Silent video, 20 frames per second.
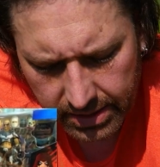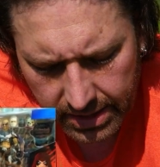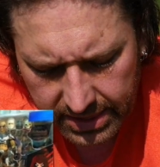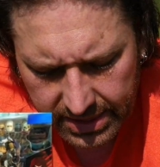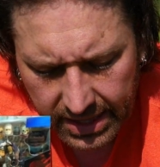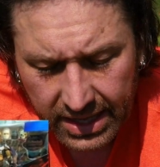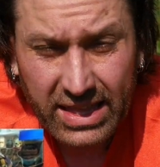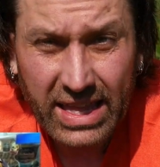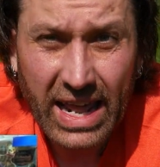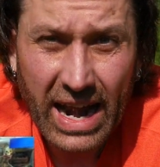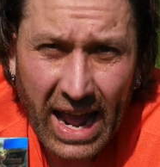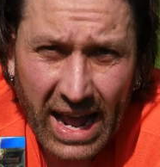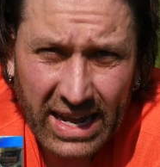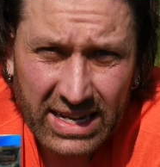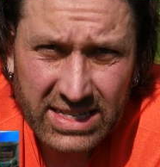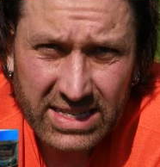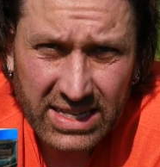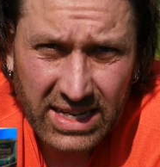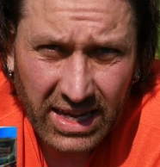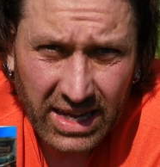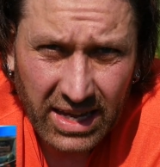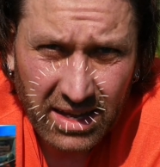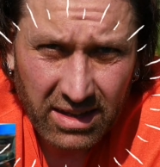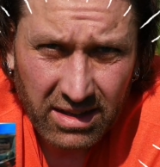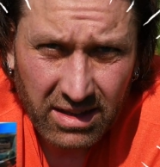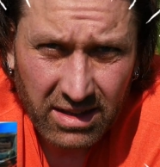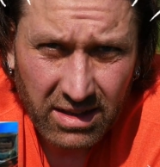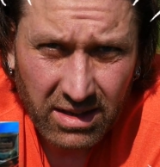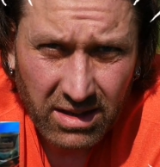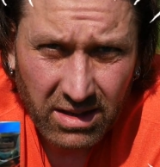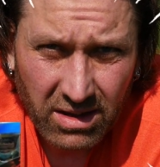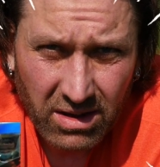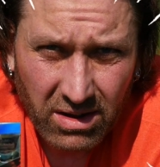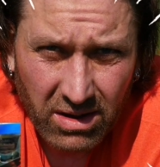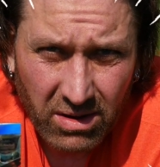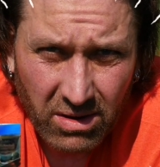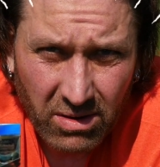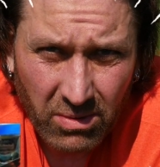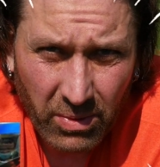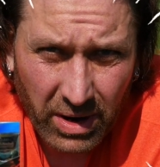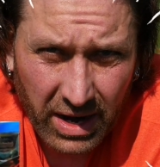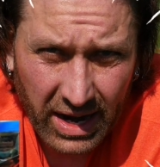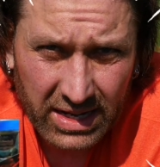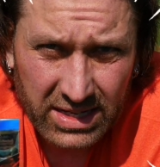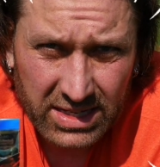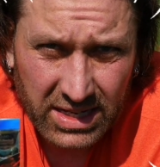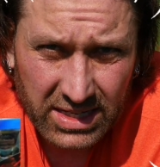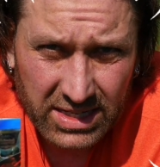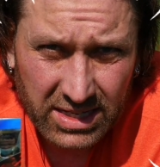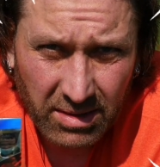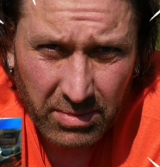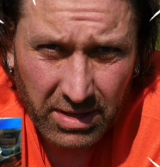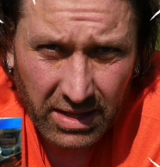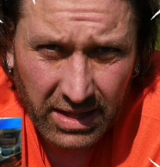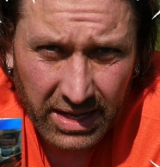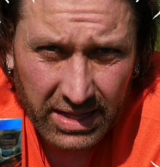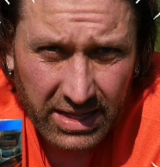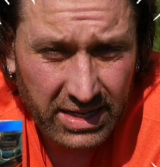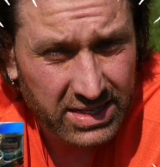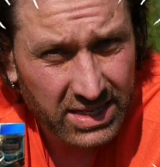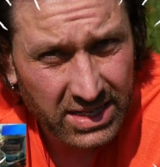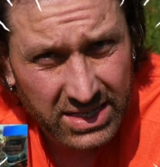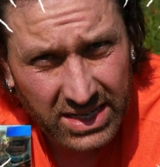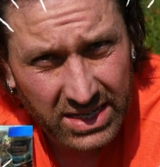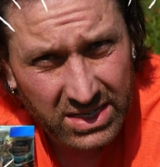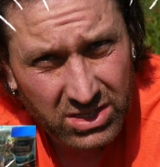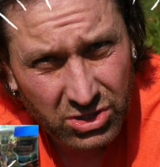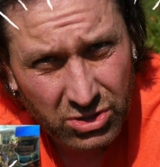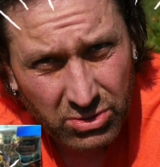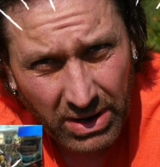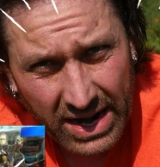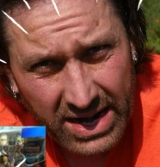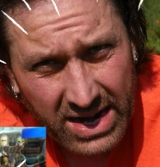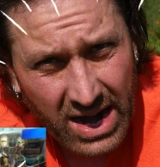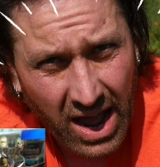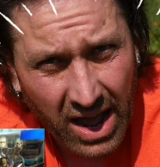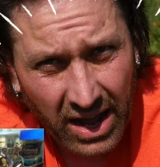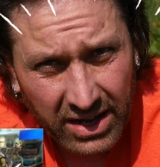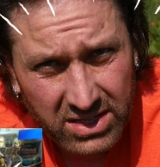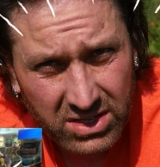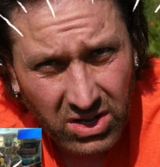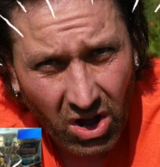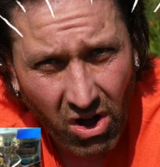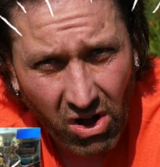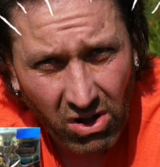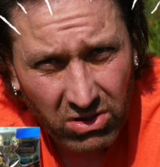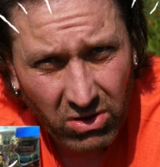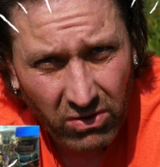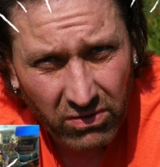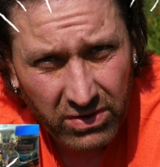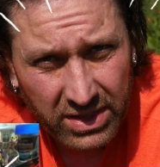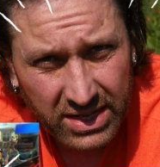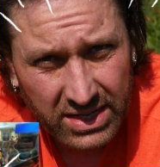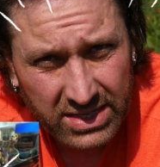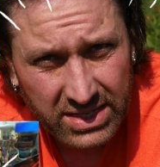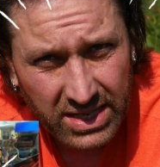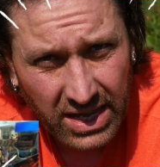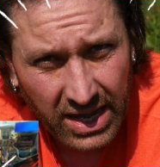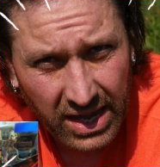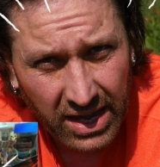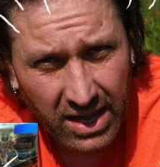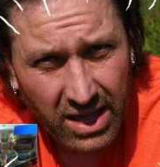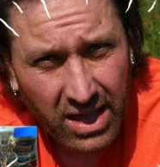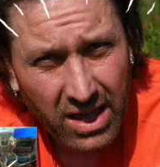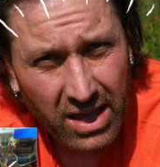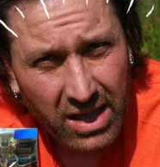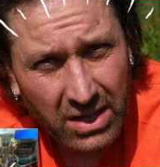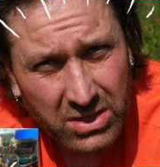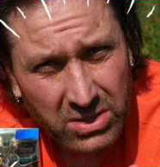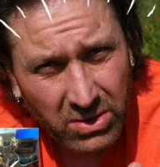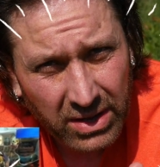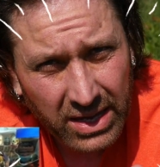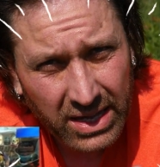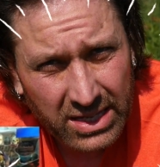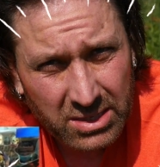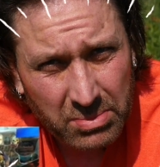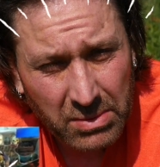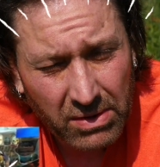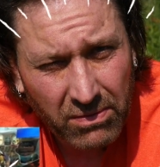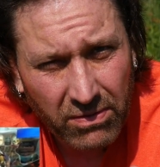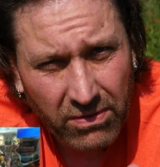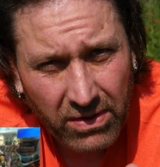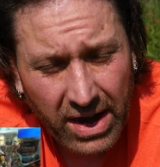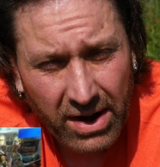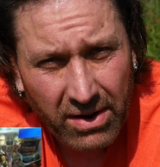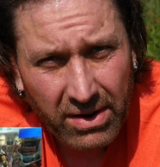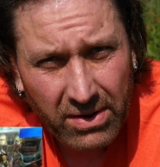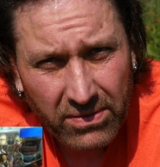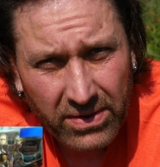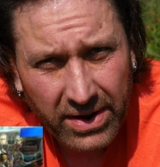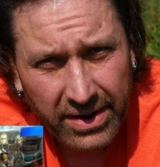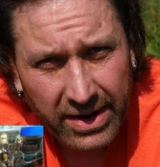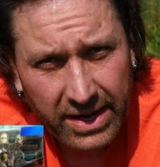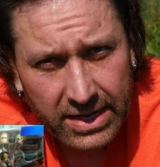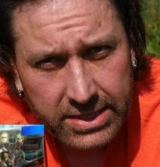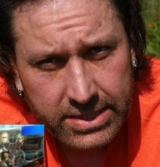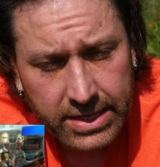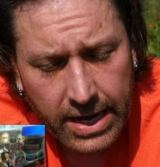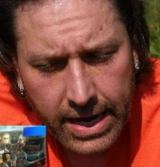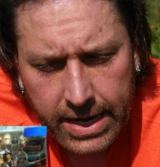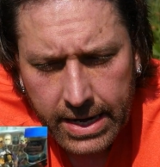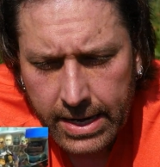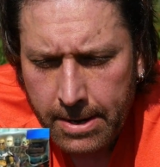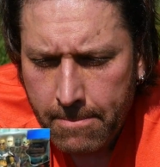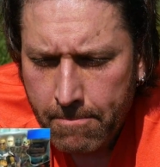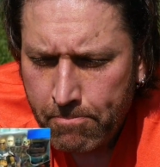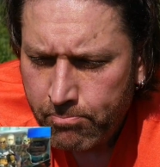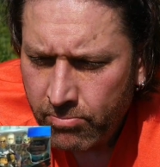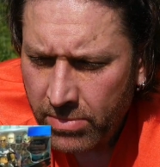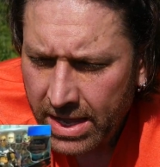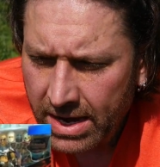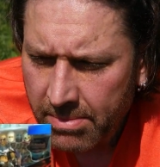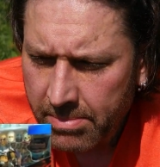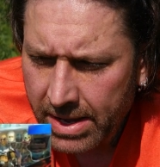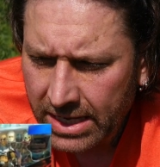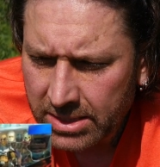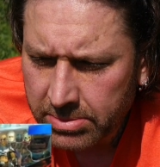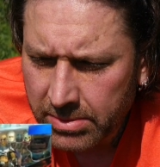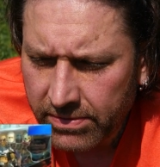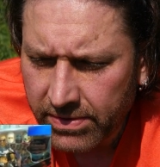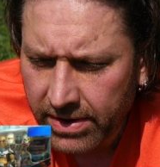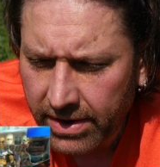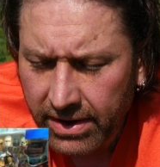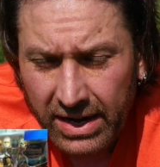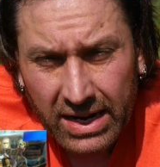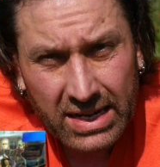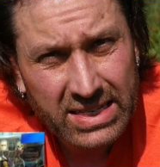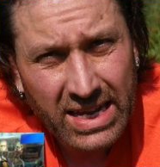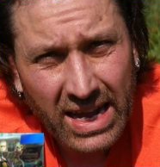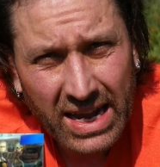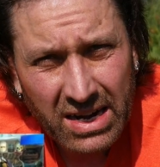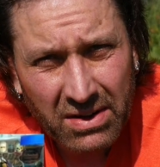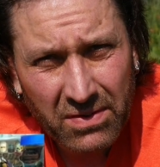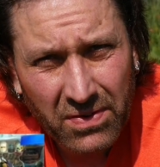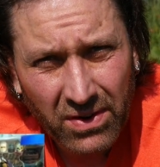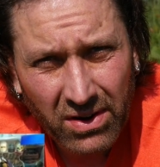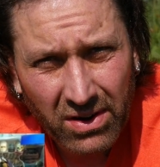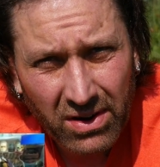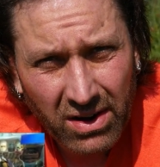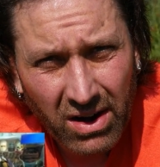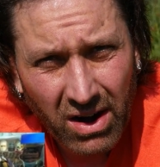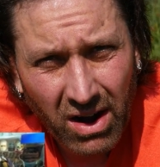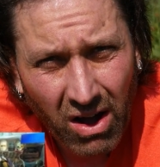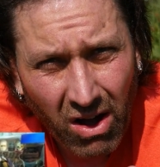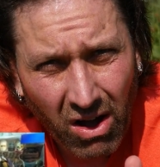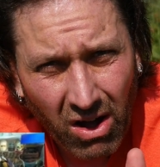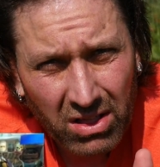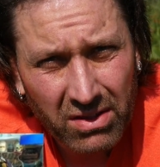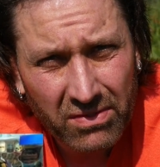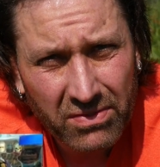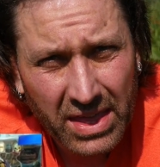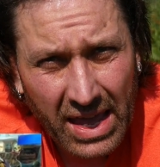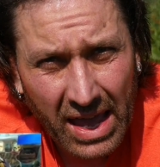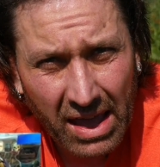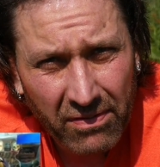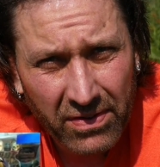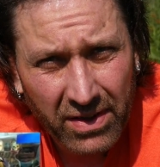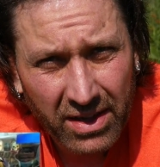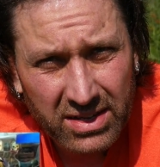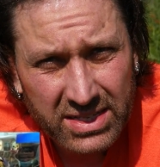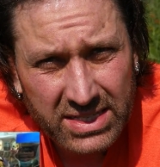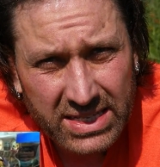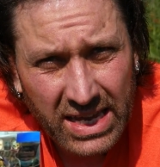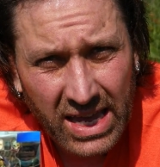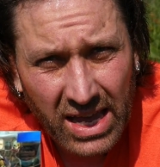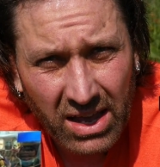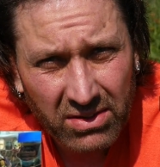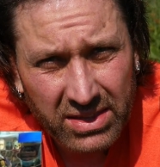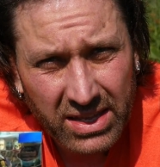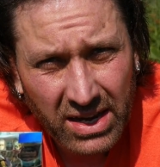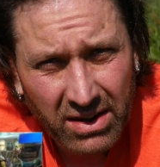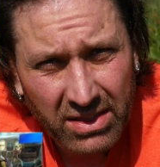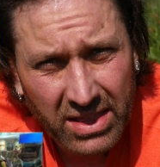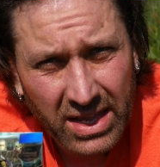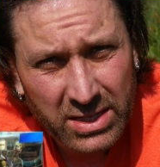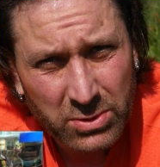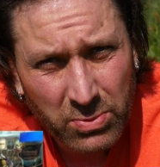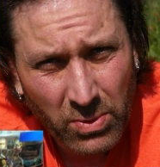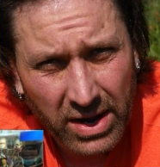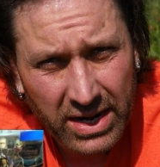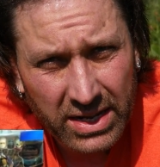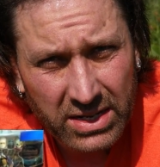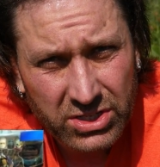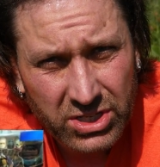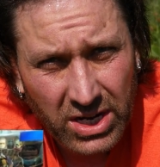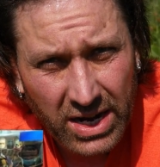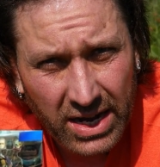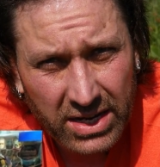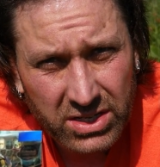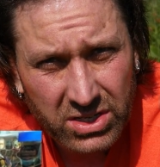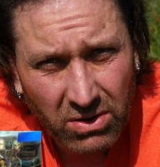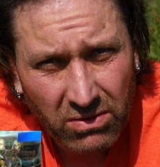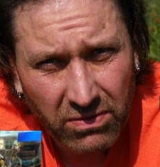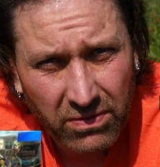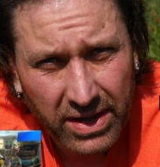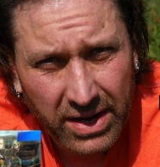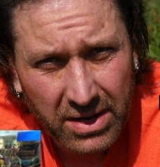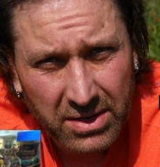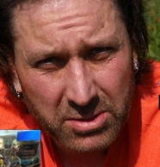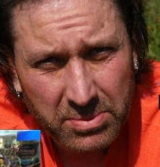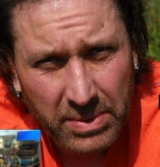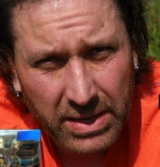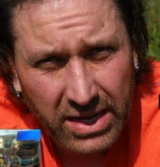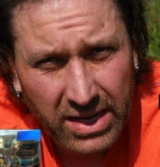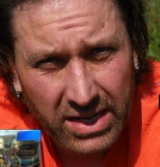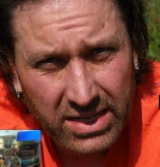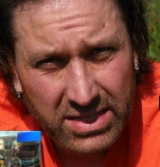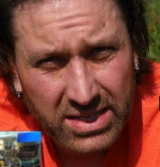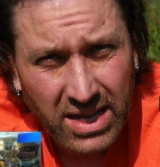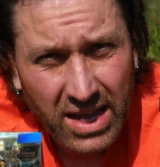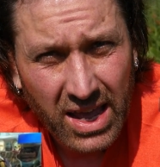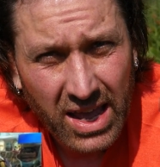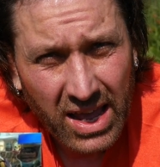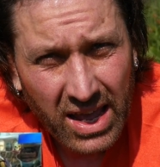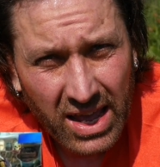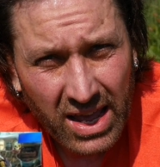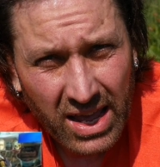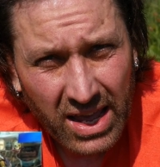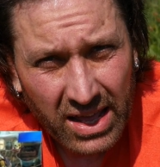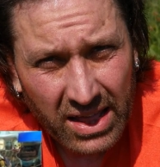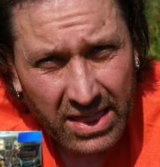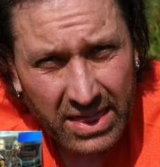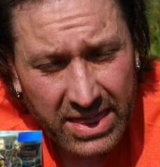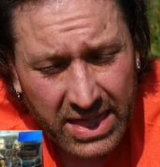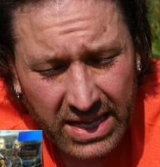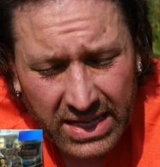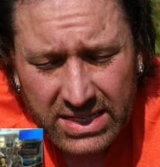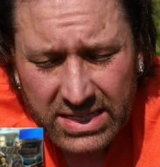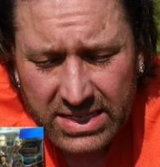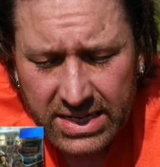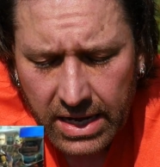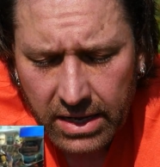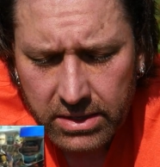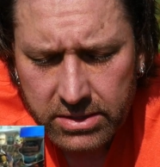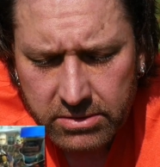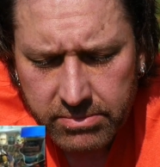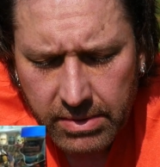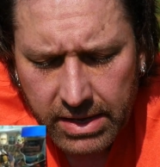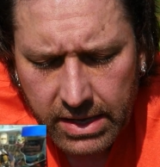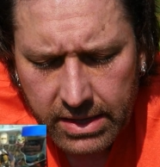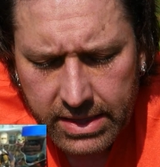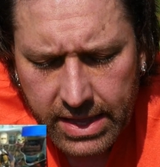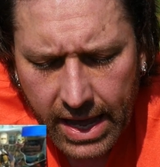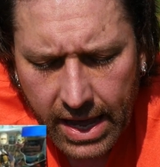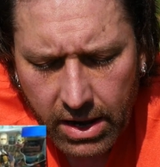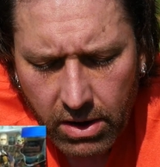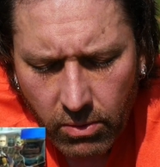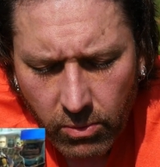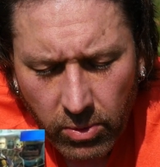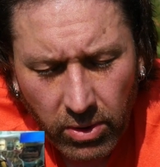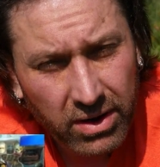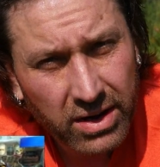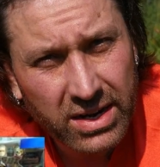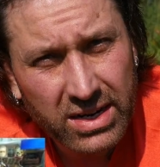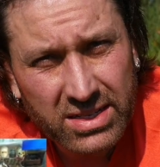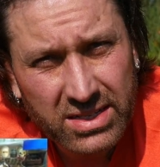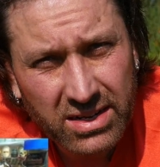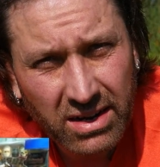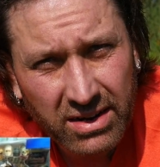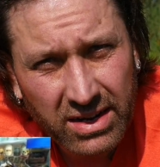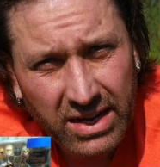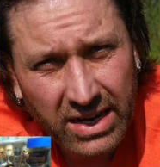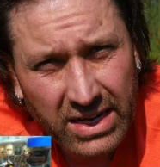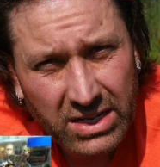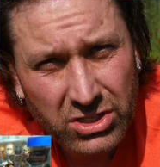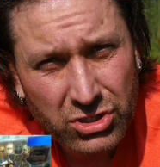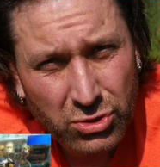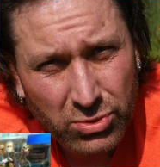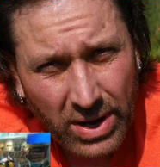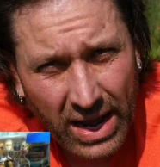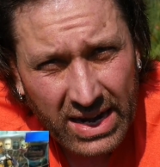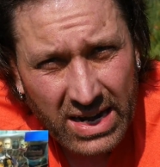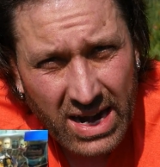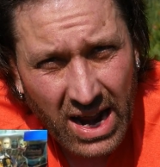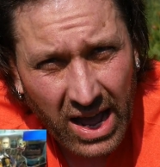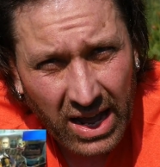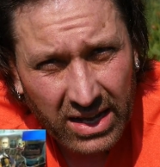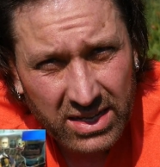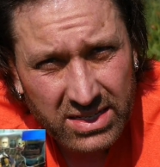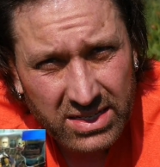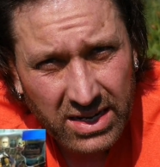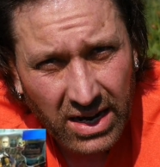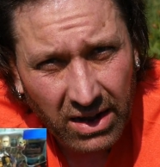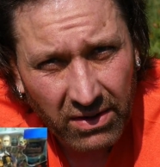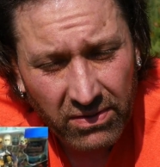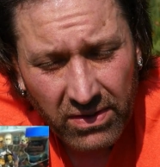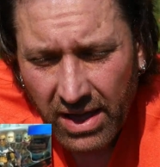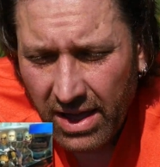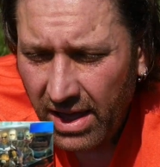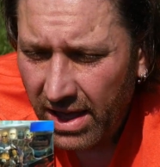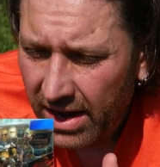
The thing that I see when I see something like this, it says Dreadnoks all over this thing, so it gets me very, very excited, and it makes me very excited for all of the FLC out there that's wanting G.I. Joe figures, because this tells me that we're going to start getting Dreadnok stuff.